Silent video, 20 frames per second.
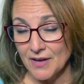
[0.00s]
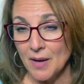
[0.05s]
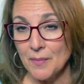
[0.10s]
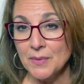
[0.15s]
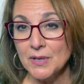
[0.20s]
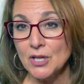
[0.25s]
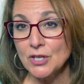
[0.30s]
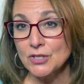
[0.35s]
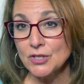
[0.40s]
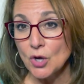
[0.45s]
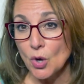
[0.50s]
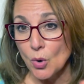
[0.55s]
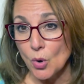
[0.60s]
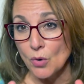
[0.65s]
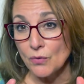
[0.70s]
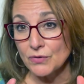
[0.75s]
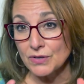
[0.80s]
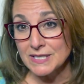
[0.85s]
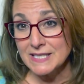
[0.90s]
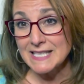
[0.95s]
I'm going to go
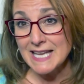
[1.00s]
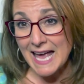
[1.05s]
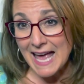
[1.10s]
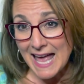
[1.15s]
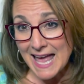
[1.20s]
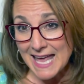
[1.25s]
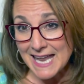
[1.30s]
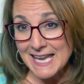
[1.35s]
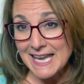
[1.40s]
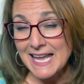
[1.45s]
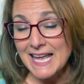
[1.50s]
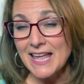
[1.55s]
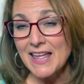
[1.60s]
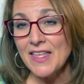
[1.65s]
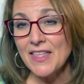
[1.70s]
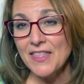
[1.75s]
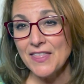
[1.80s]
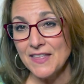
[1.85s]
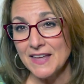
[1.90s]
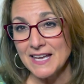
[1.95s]
over 10
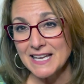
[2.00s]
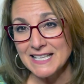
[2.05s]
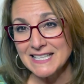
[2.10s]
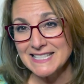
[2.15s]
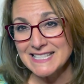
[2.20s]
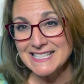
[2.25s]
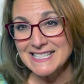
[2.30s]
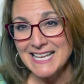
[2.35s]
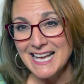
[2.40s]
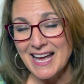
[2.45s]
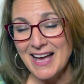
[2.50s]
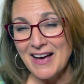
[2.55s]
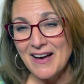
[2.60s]
things